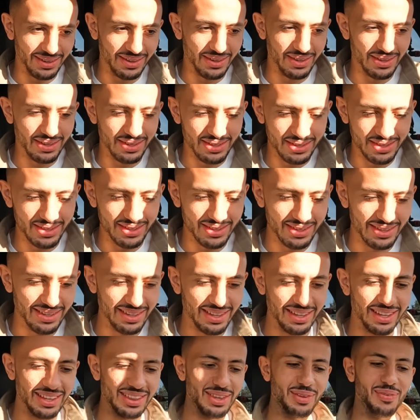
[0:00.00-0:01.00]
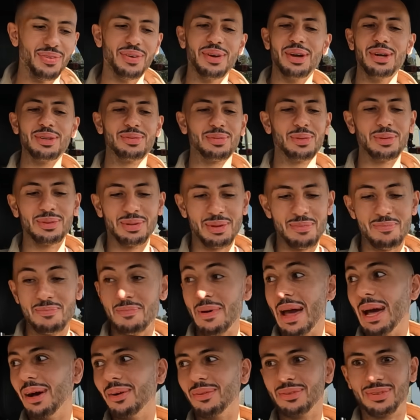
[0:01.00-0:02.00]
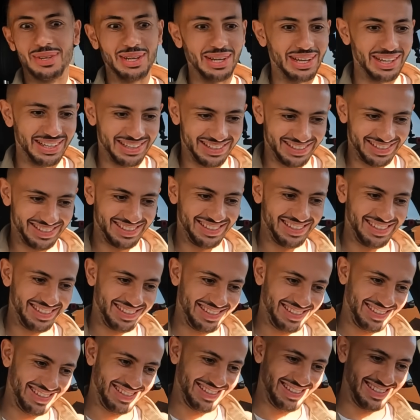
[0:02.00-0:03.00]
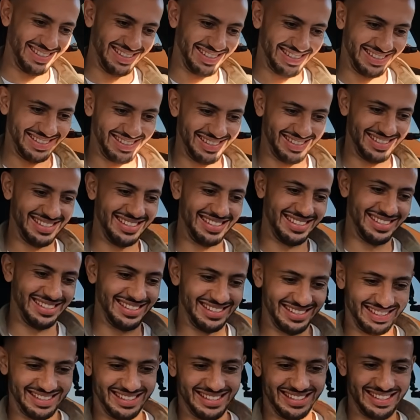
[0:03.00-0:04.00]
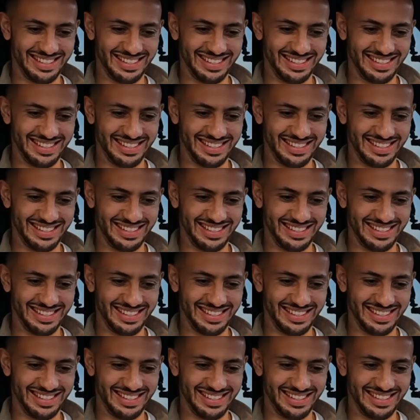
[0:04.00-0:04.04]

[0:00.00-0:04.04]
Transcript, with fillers: few questions. The first one's the a directors, belter. The director's prepared for you,